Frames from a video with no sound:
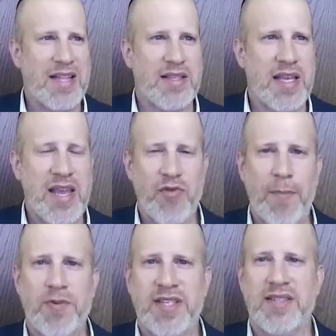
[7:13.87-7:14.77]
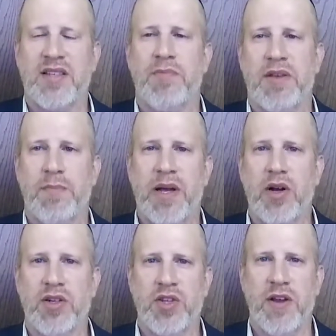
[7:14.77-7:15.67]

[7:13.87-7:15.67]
he represents something bigger. So